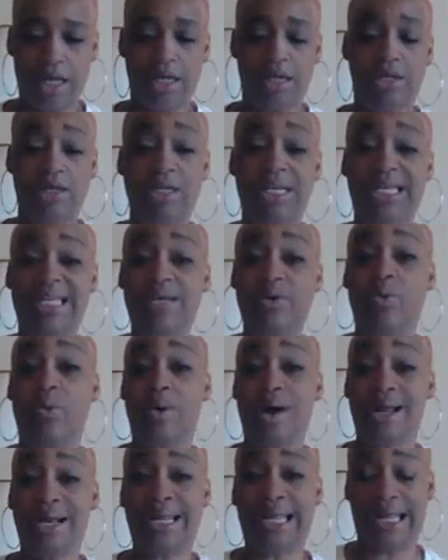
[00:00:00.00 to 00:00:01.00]
You need
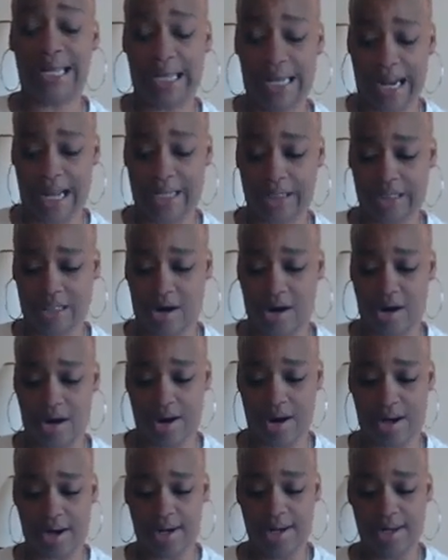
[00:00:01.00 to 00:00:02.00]
one index
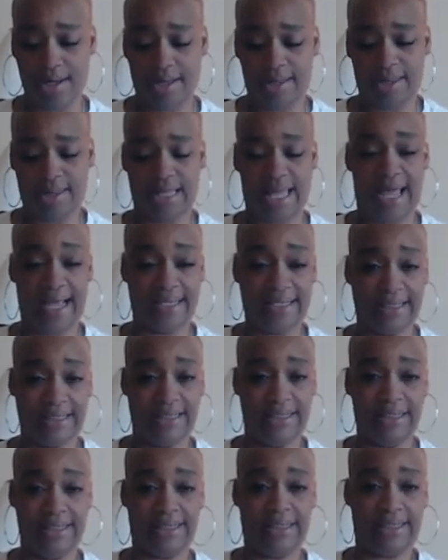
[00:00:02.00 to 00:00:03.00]
card that
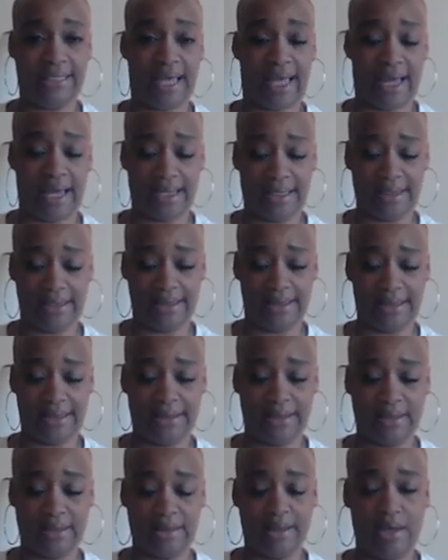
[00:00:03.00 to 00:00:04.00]
says,
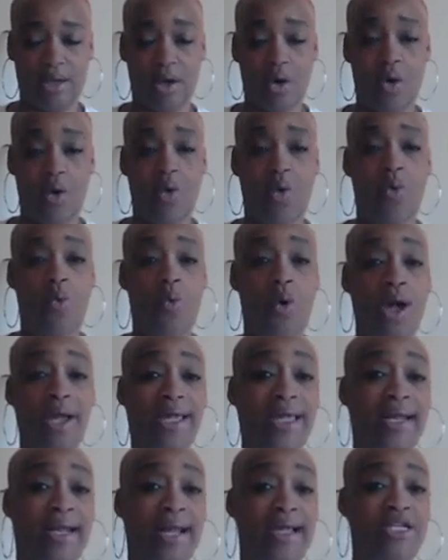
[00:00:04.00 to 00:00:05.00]
what
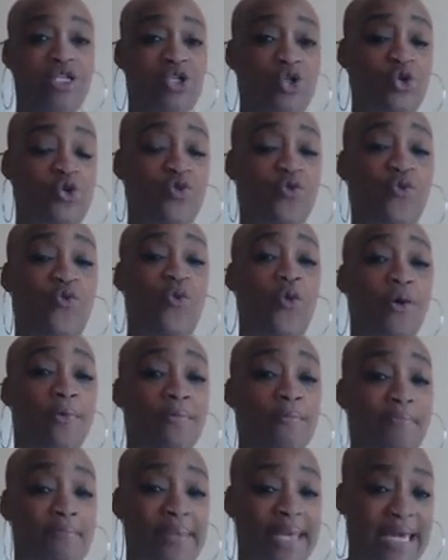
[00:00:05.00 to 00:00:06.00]
can I do for
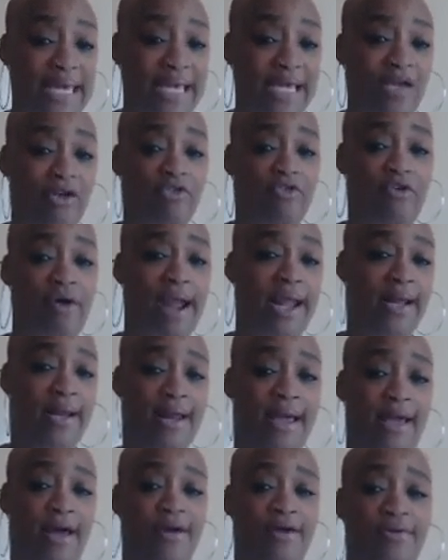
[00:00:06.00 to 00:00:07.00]
me right
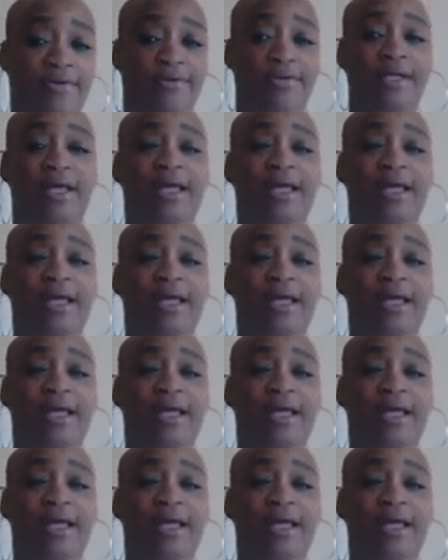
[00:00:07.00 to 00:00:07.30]
now?